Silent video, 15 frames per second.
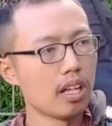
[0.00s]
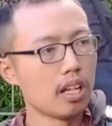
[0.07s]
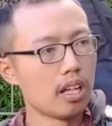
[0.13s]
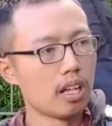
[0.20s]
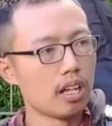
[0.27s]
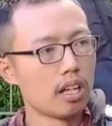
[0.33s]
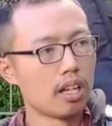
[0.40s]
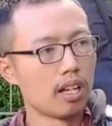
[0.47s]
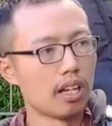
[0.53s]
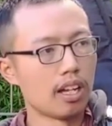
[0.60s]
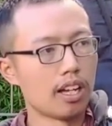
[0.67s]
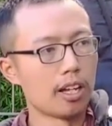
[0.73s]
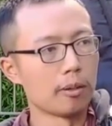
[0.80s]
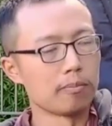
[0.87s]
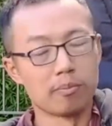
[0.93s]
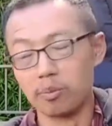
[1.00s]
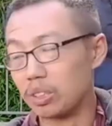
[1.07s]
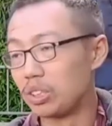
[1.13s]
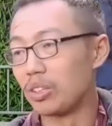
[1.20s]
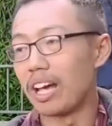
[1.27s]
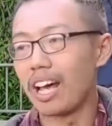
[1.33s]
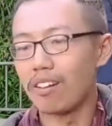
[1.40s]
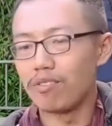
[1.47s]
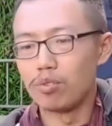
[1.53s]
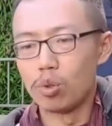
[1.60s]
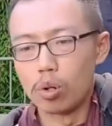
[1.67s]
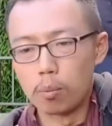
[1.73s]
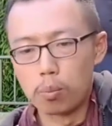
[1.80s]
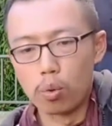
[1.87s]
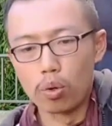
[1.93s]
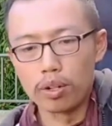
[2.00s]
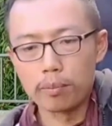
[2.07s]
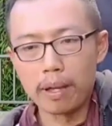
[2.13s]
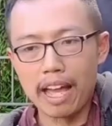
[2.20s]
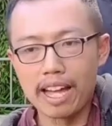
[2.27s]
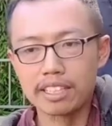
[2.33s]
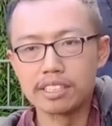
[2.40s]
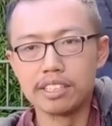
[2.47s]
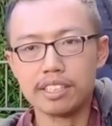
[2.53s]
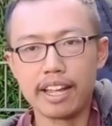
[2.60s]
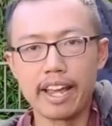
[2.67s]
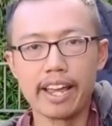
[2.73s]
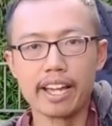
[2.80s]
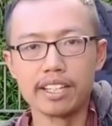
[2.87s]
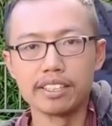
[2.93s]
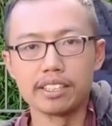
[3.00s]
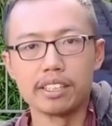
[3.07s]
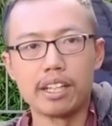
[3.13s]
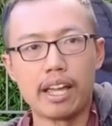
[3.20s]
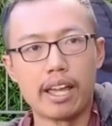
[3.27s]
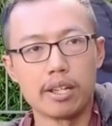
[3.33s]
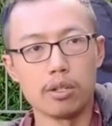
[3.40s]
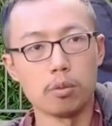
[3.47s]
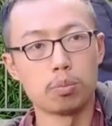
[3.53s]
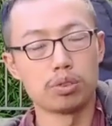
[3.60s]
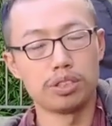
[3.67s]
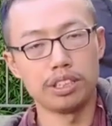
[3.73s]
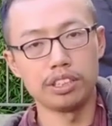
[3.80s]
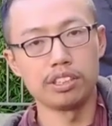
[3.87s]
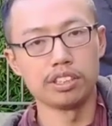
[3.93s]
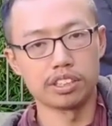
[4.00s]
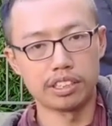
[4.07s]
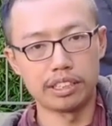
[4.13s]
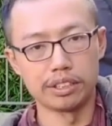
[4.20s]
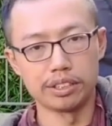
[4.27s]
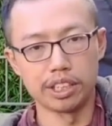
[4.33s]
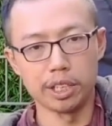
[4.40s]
boarding pass in hand and you proceed to security,